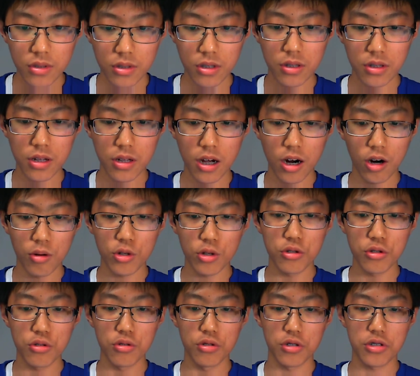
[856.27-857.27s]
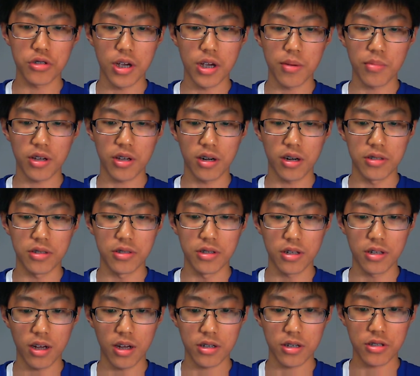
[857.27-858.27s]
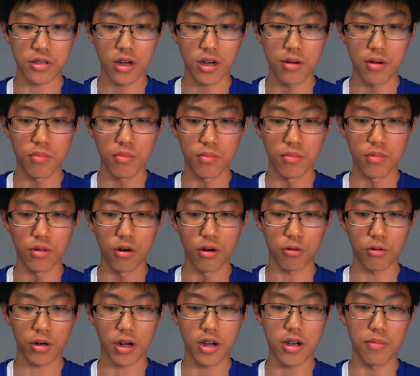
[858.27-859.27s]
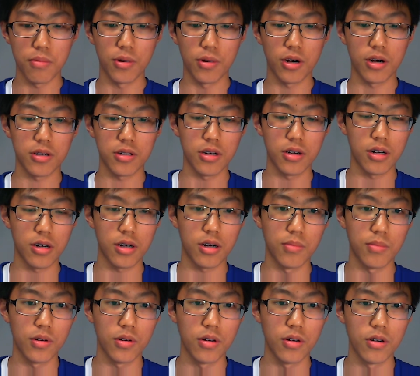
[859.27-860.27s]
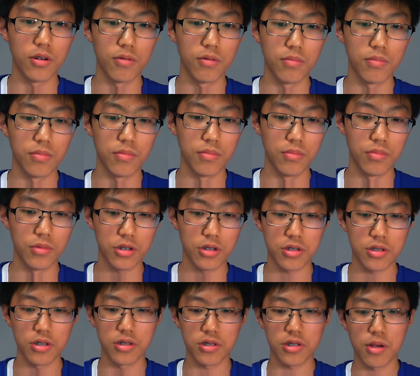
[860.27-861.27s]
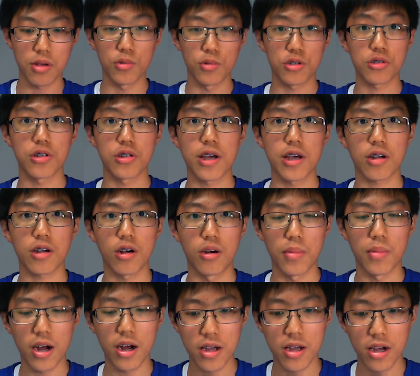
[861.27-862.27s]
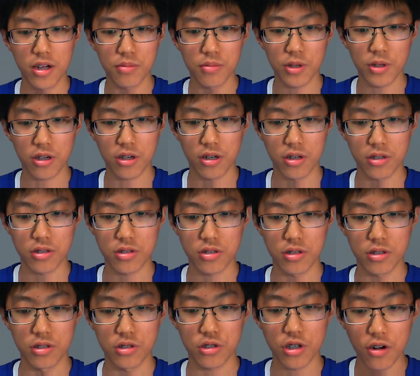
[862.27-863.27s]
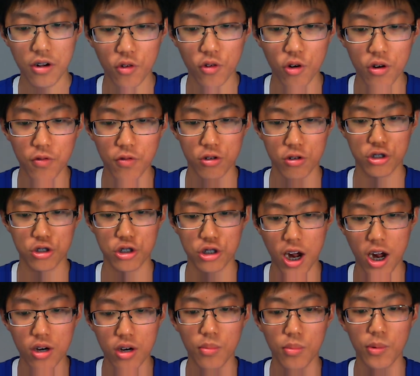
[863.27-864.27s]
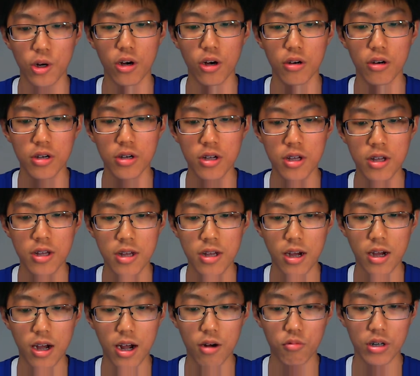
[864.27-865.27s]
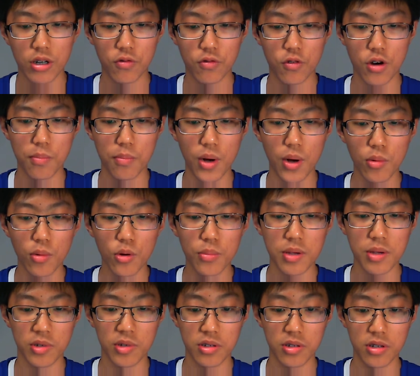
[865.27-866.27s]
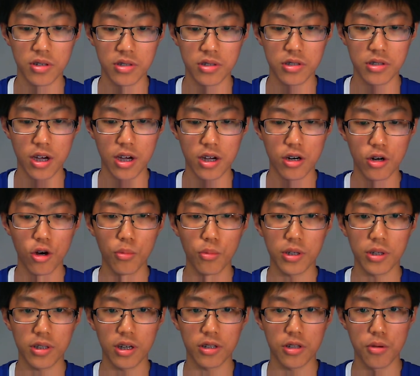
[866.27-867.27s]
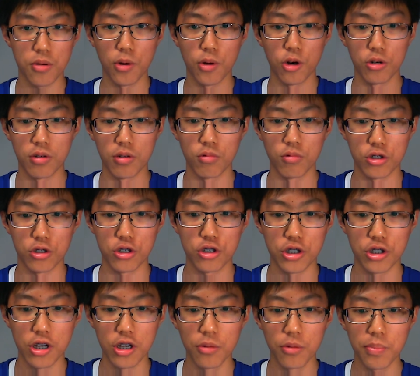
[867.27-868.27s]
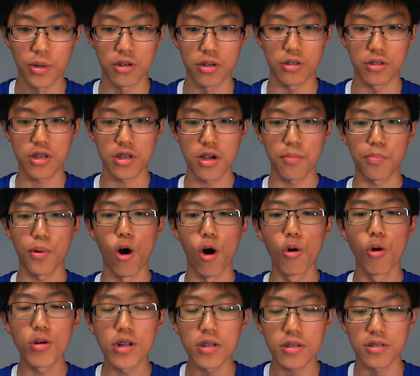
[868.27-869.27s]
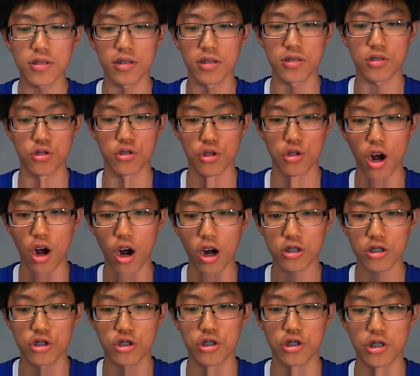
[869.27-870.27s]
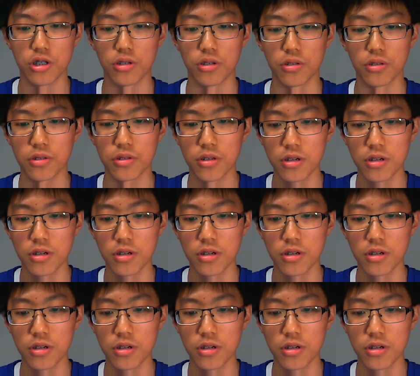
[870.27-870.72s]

Now, I'm going to do the same thing I did last time. Okay, but this is a mistake on my end because instead of going for a Shadow Ball, I went for a Bubble Beam instead, hoping that the opponent would shield, but the opponent does not shield.